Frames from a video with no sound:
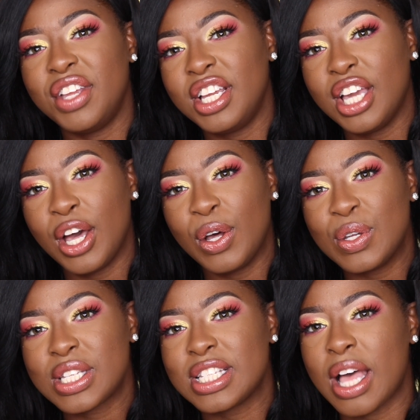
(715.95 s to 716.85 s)

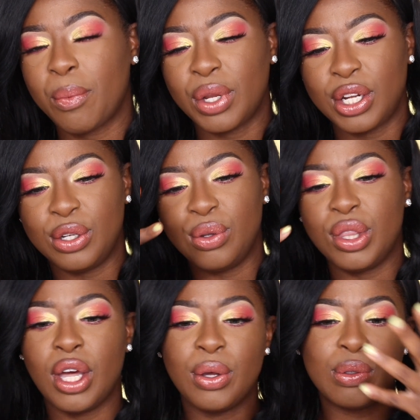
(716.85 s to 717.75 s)
videos because I want to do
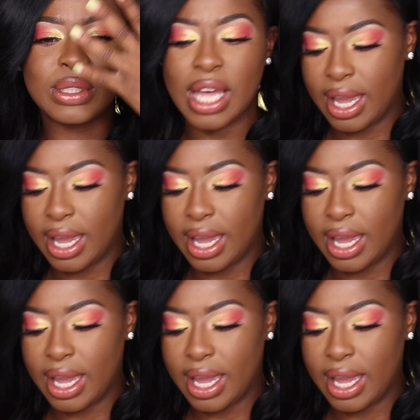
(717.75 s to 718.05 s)
those